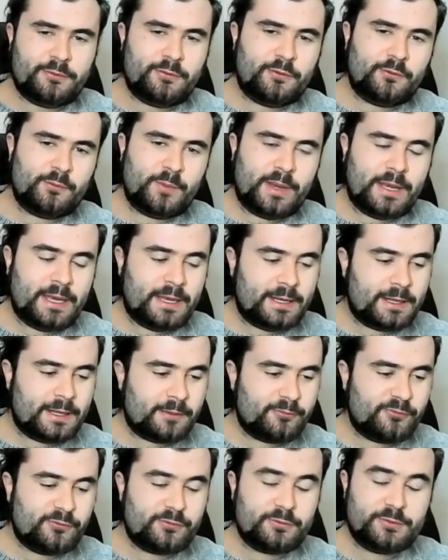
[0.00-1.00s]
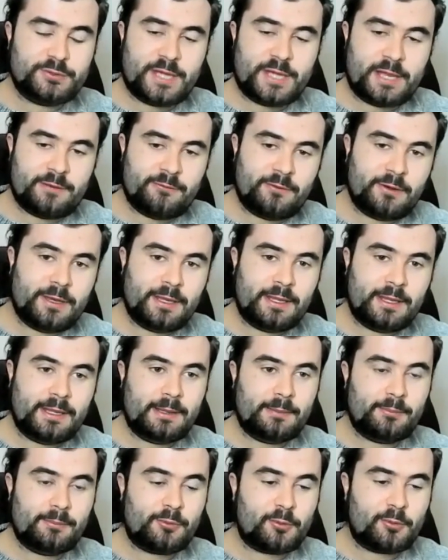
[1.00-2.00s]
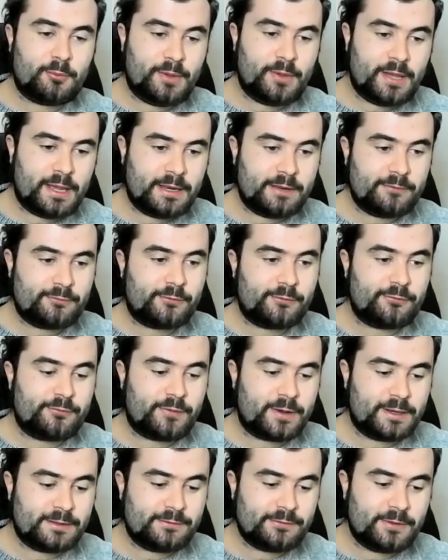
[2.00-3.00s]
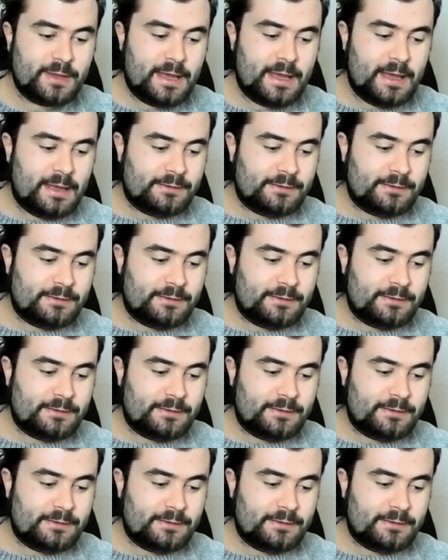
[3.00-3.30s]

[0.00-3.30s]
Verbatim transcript: just when it comes to generally preparing for fights,